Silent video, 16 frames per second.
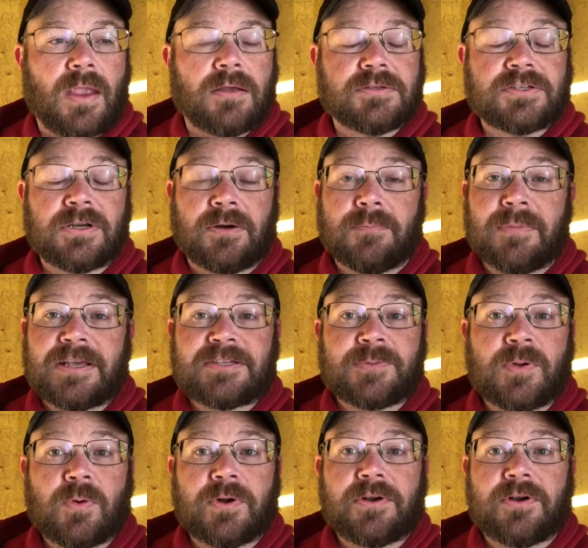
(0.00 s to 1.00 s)
So it makes
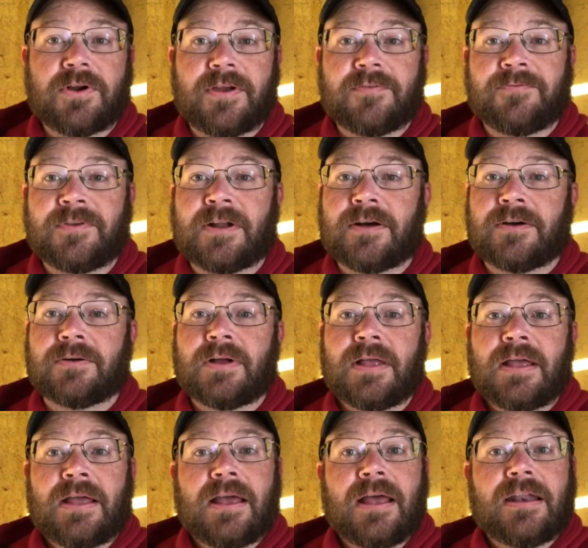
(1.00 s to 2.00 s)
me wonder if,
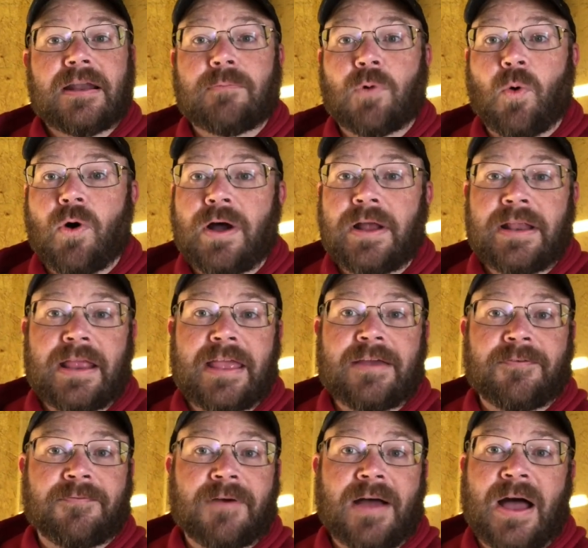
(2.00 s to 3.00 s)
number one,
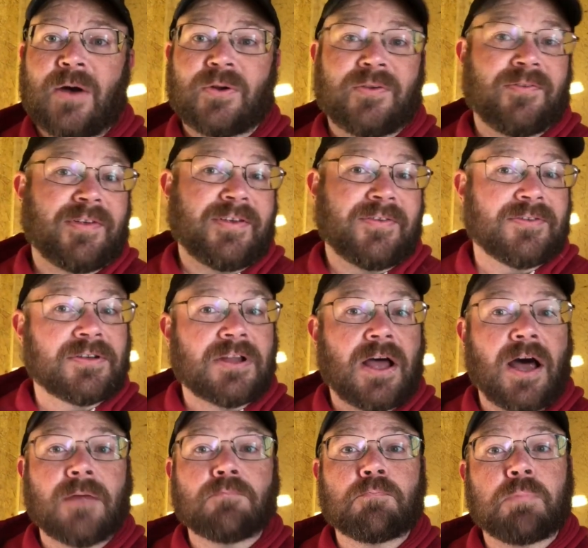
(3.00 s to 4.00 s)
if I would have even
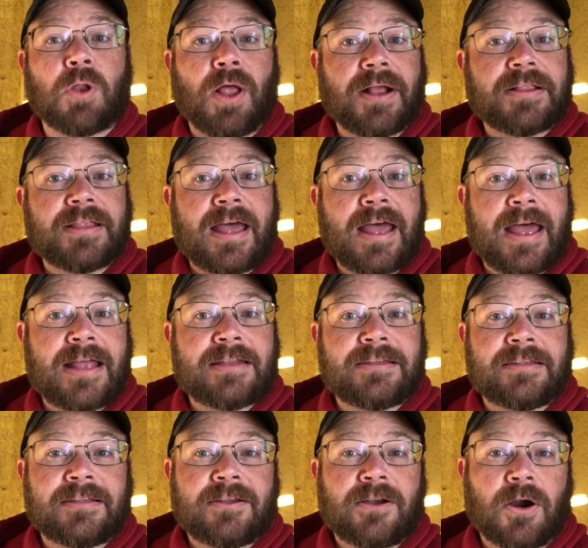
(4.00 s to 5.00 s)
unplugged that
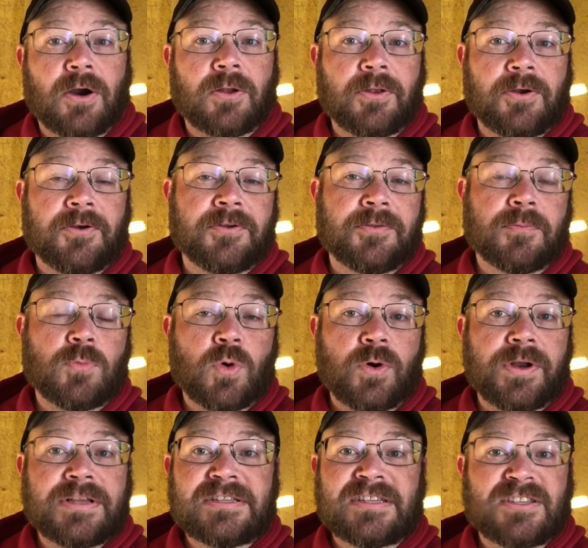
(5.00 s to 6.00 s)
earlier in the
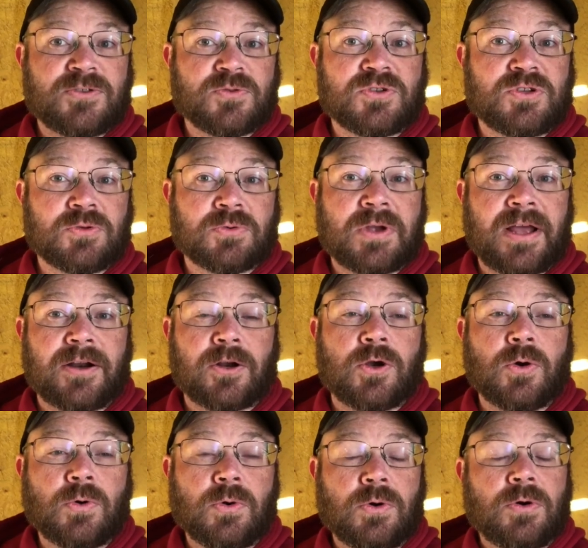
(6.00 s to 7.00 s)
morning since it was still kind of
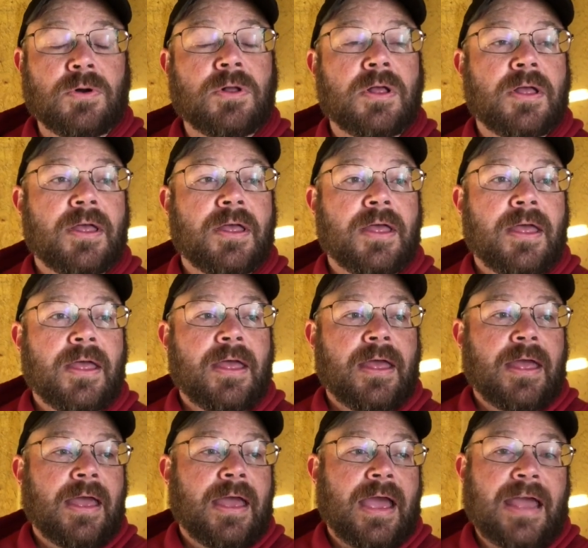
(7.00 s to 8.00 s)
cool.
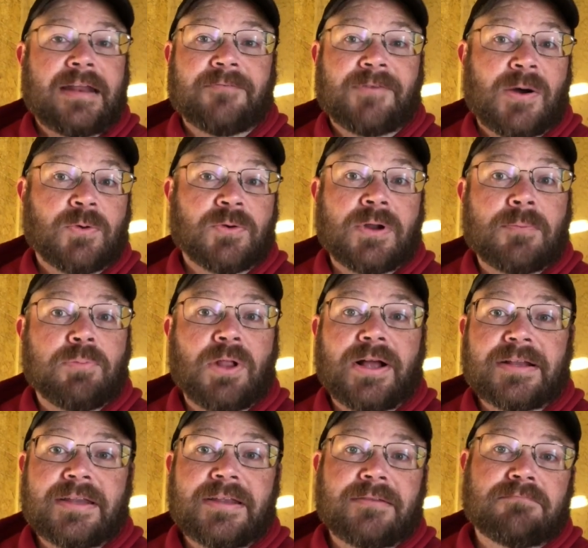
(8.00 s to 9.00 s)
And if I would have
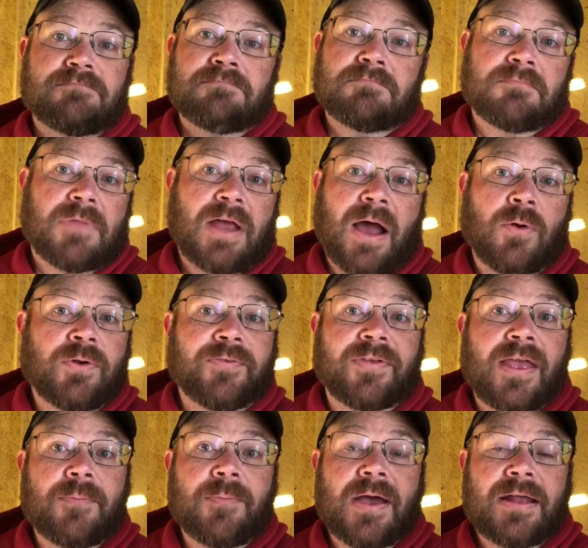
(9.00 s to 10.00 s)
unplugged it, I would have
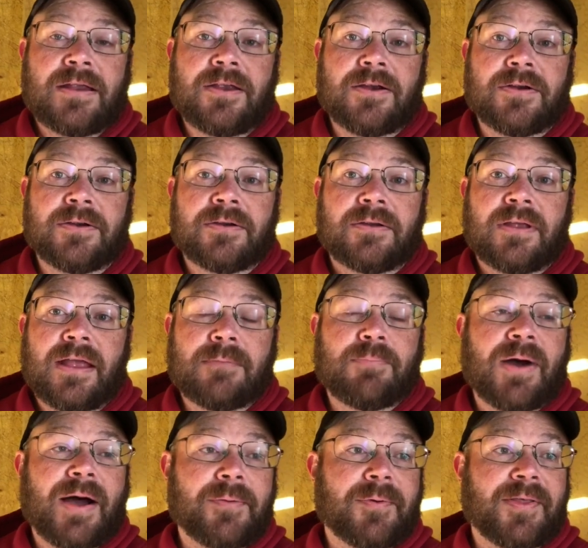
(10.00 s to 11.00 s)
came out here. And
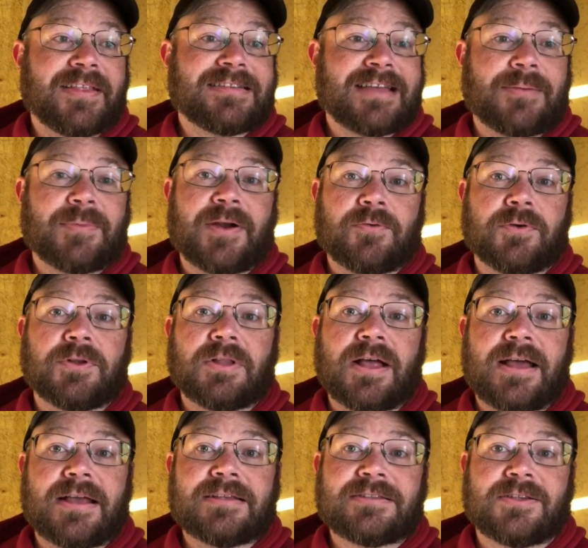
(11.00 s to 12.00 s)
probably by the time I
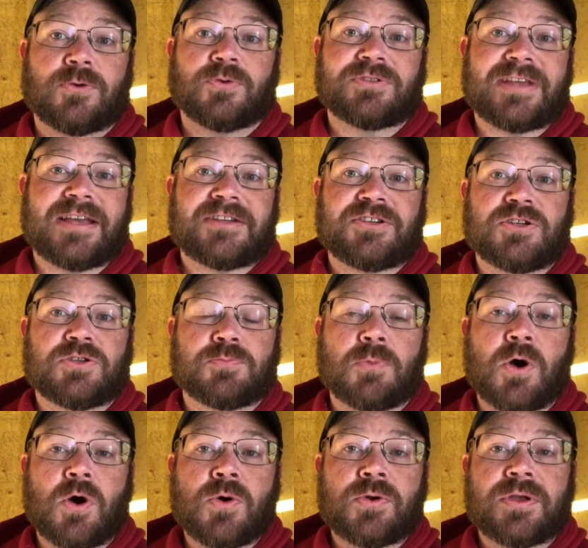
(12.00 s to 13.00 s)
realized there was actually
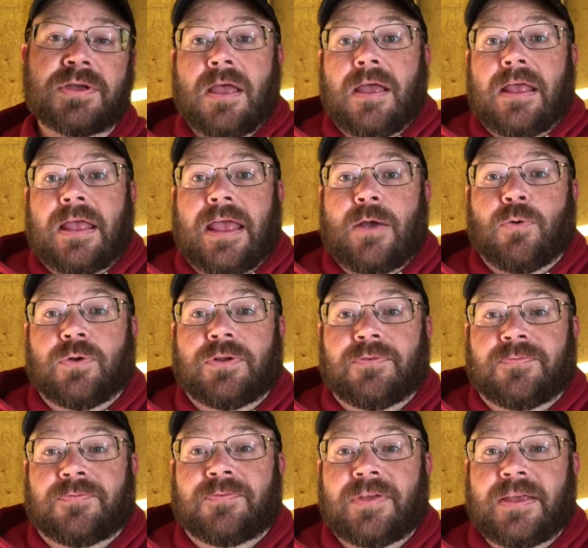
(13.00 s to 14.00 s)
smoke, it would
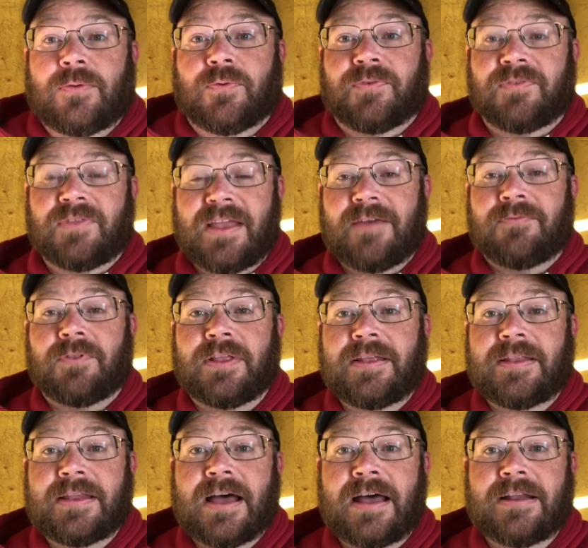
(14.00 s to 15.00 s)

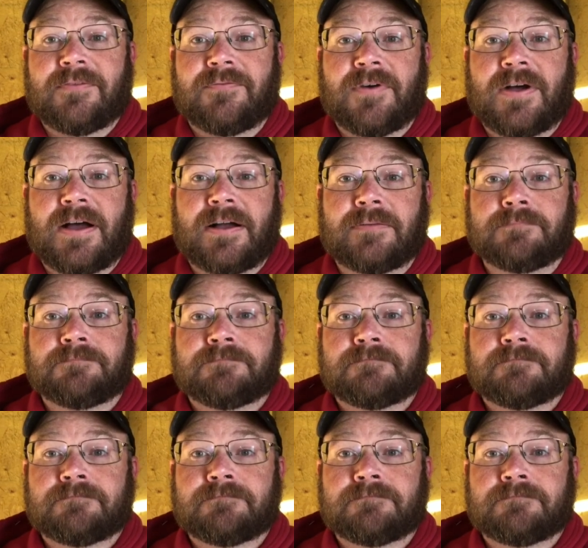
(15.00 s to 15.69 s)
definitely not have, I